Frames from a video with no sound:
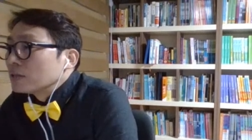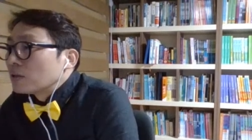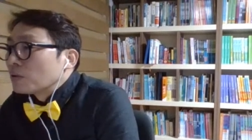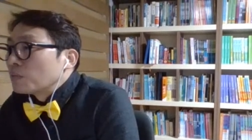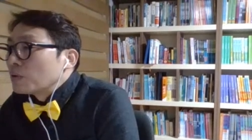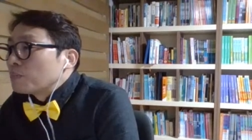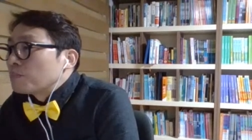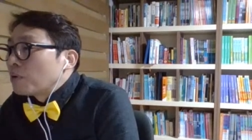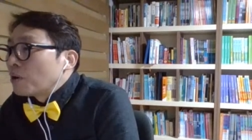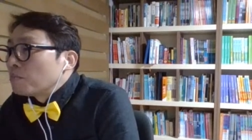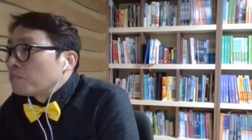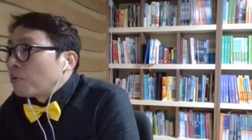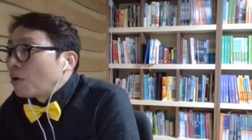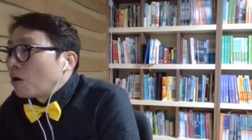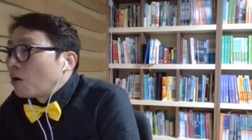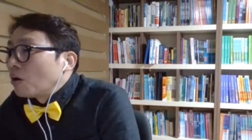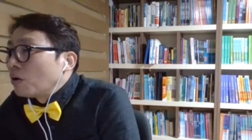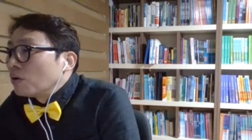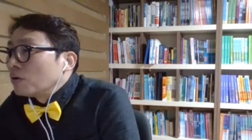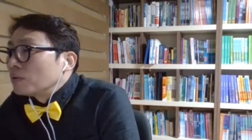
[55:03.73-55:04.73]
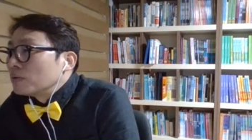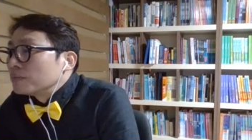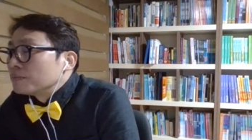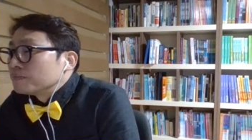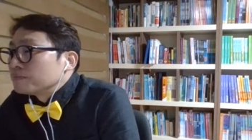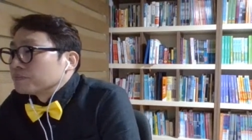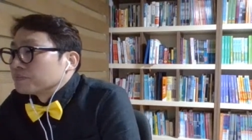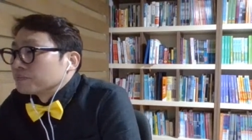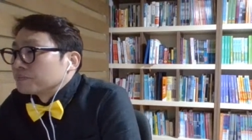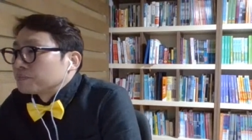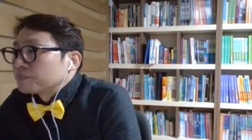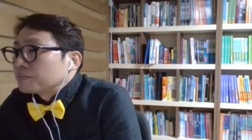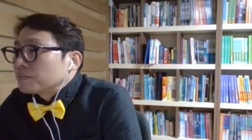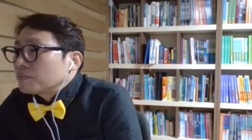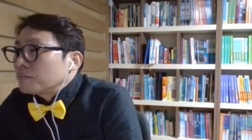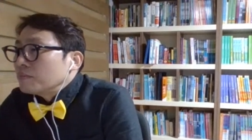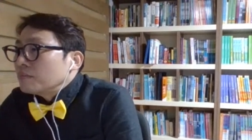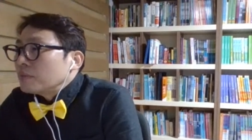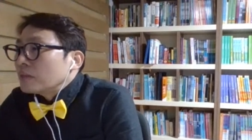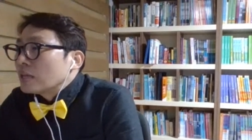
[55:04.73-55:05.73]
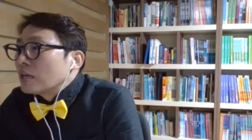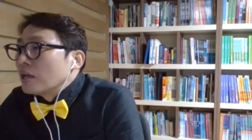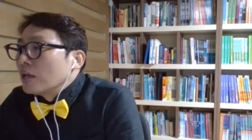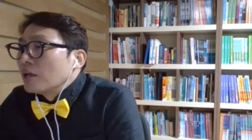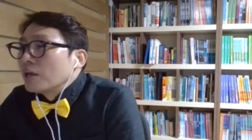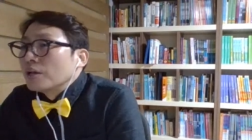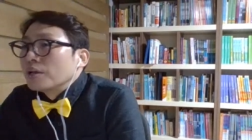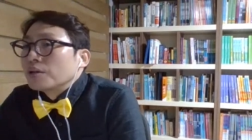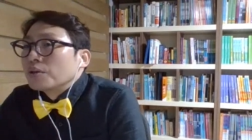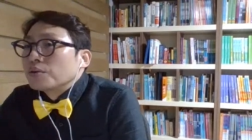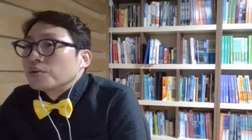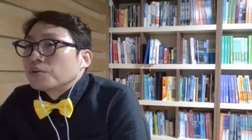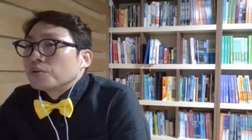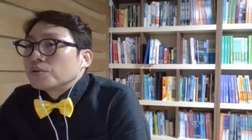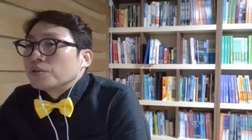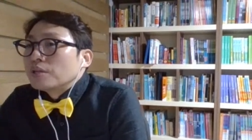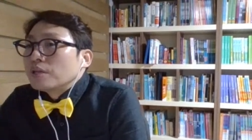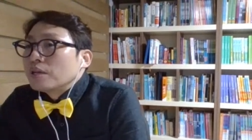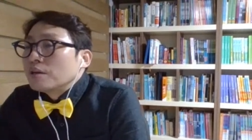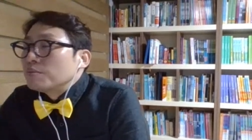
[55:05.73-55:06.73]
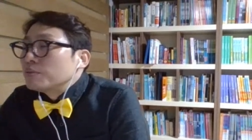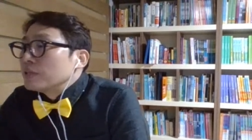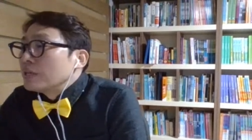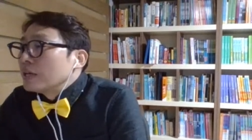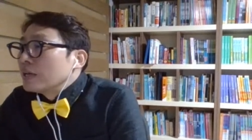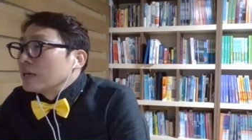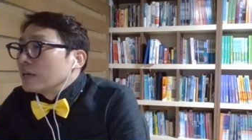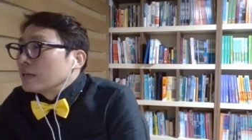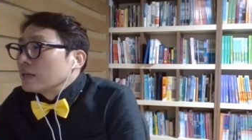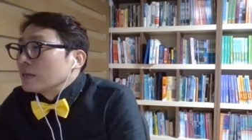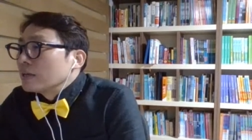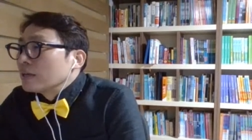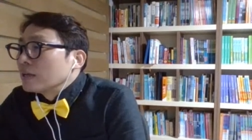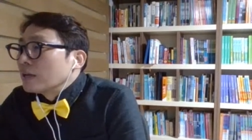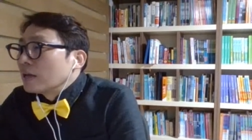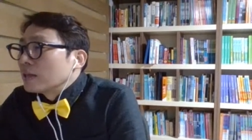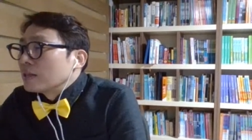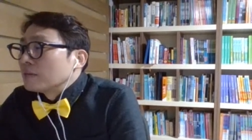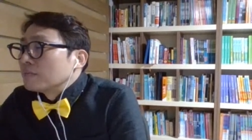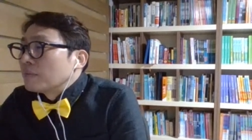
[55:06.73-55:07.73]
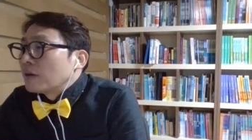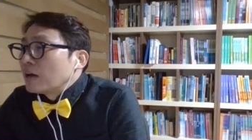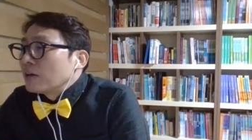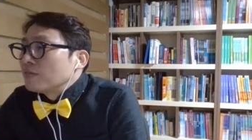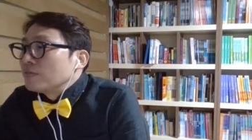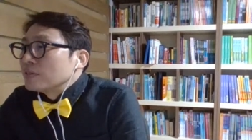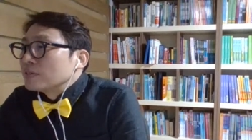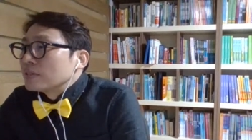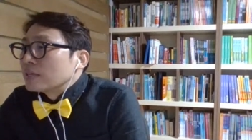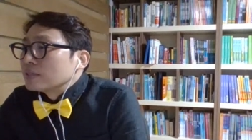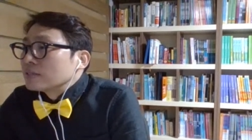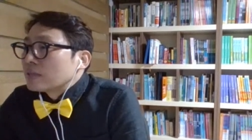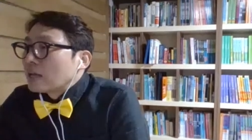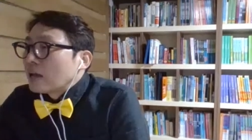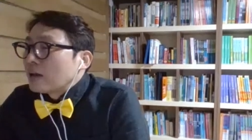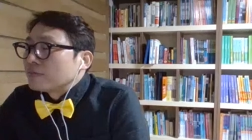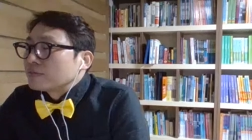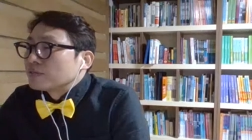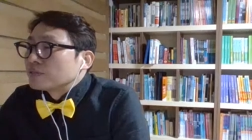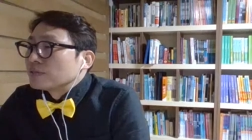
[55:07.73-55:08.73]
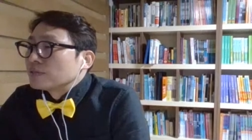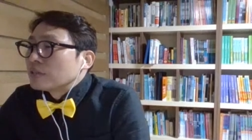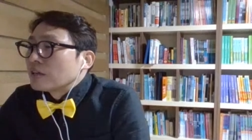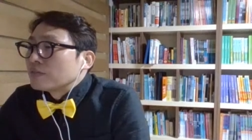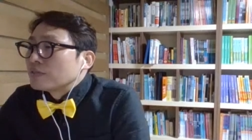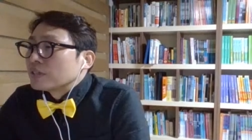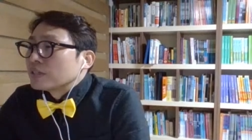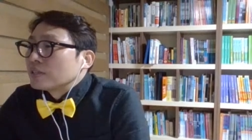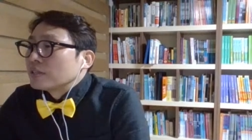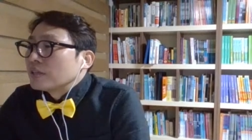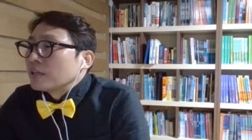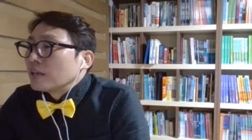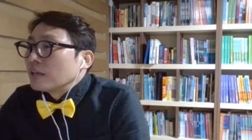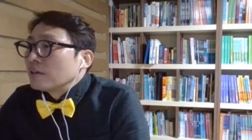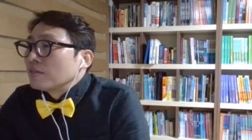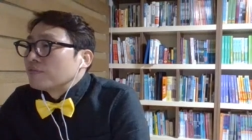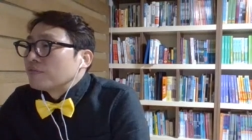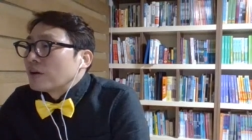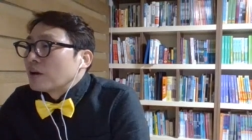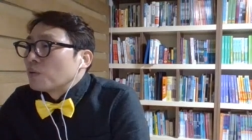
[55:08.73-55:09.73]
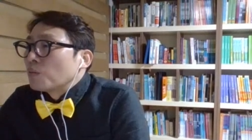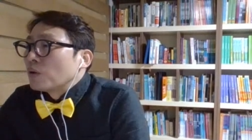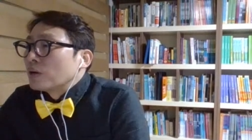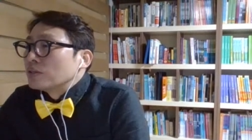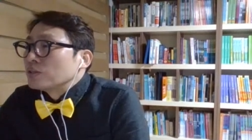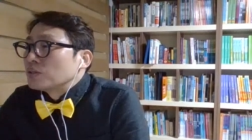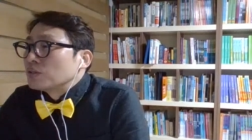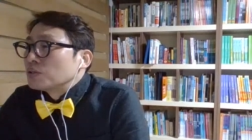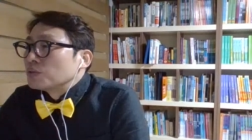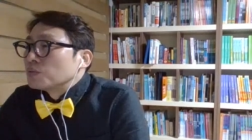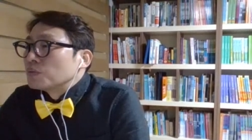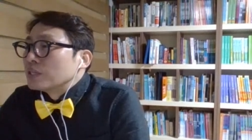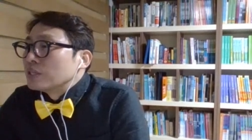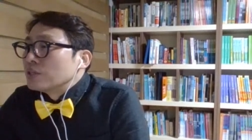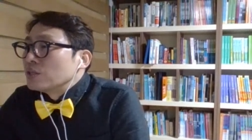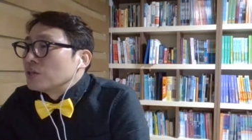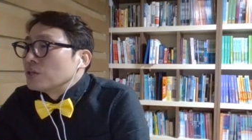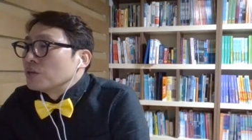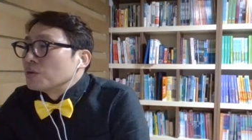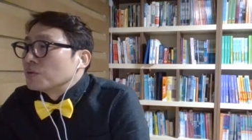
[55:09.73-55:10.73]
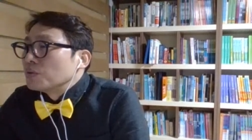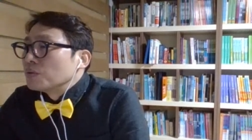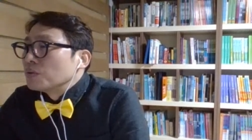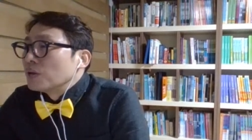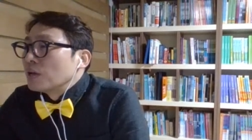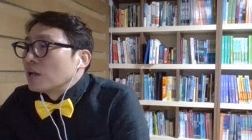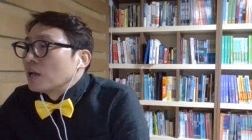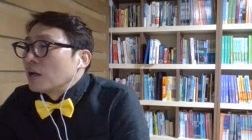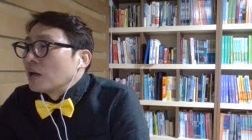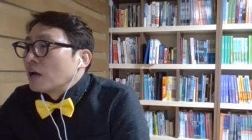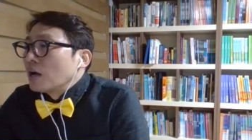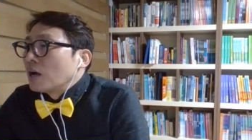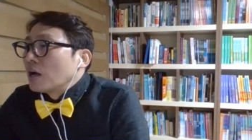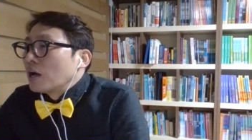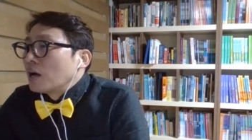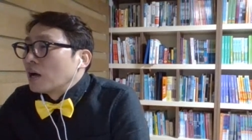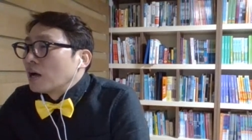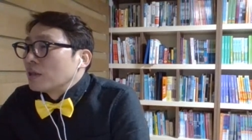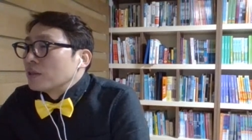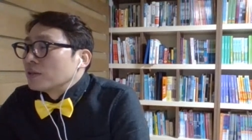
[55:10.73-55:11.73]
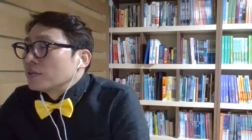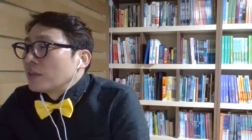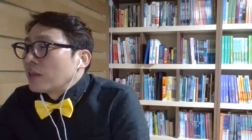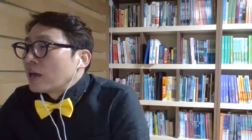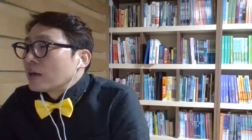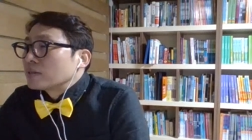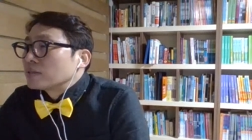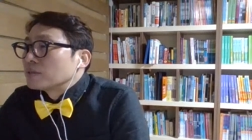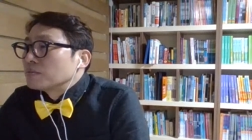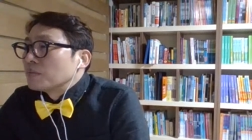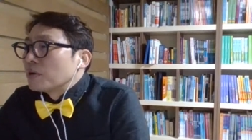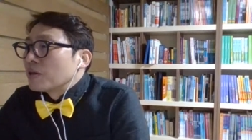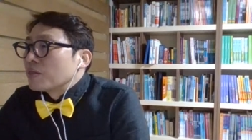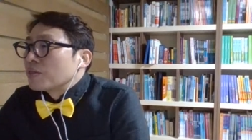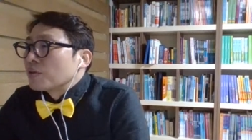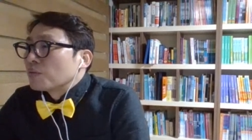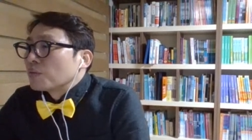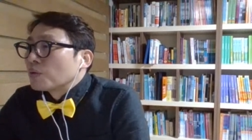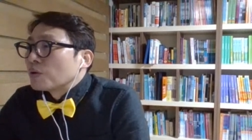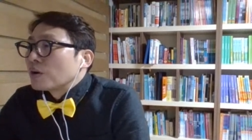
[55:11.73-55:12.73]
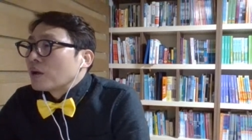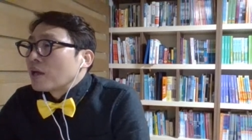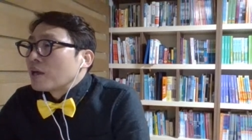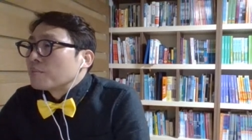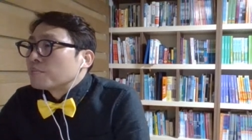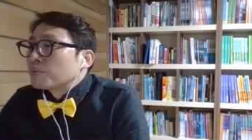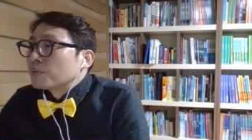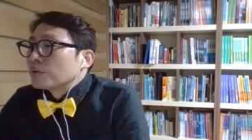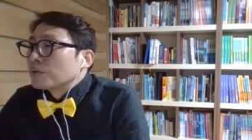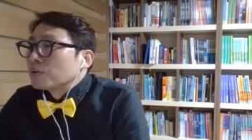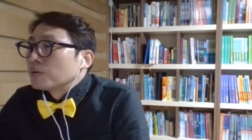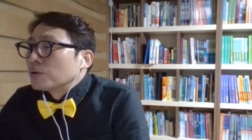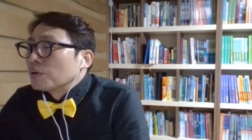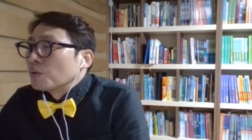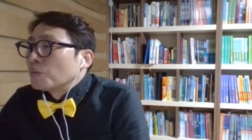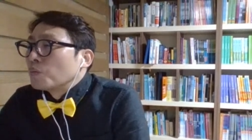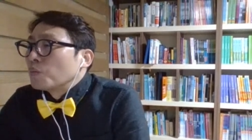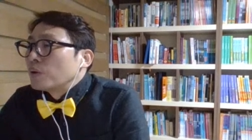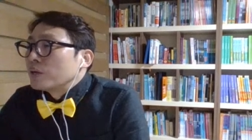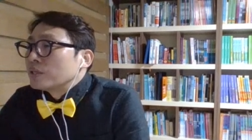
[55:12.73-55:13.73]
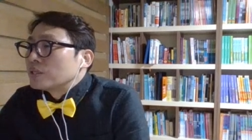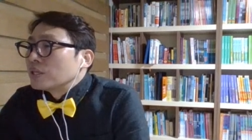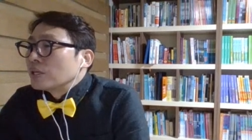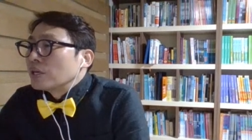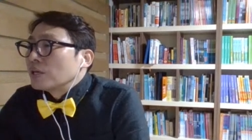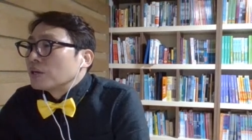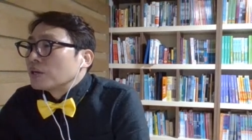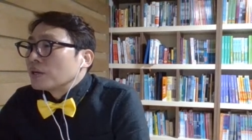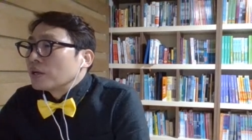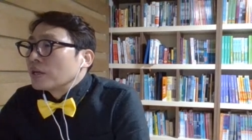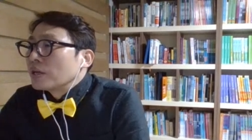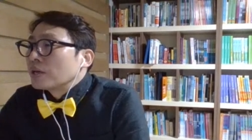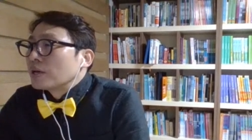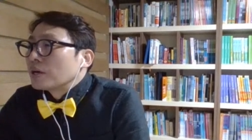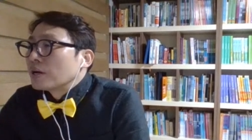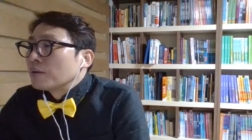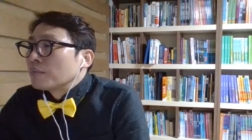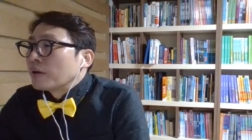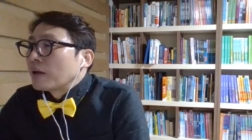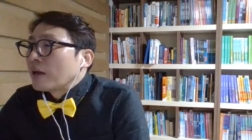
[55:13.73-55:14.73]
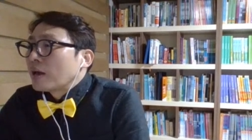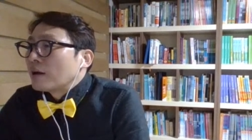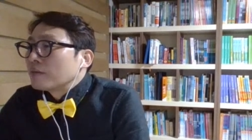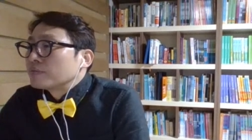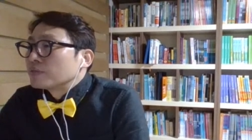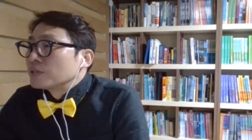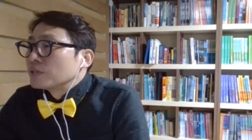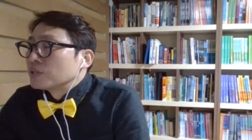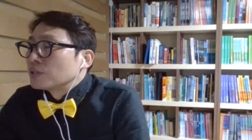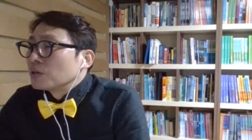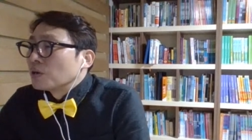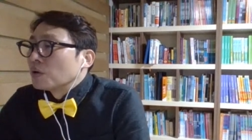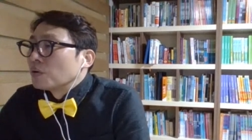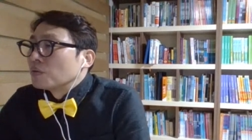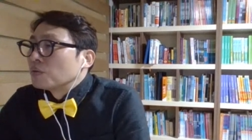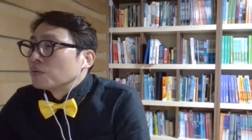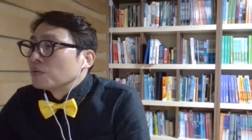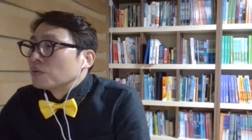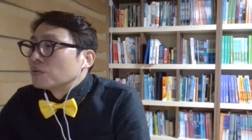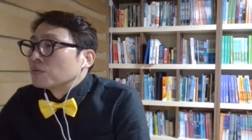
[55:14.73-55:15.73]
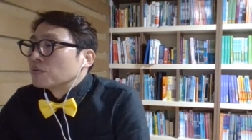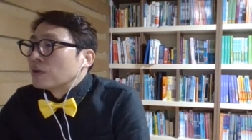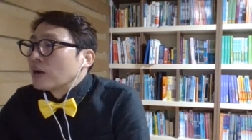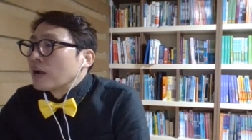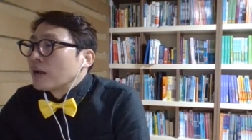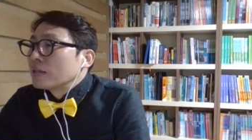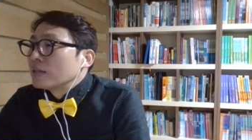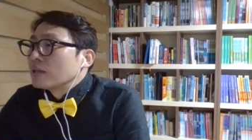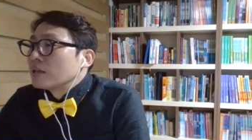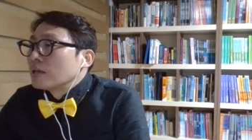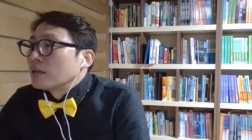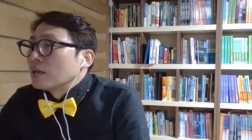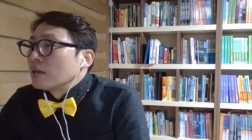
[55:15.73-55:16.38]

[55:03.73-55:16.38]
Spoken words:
The Ripon poll. A good evening. And my visa is F27. If I want to renew the next month or April, which year income I have to show, right?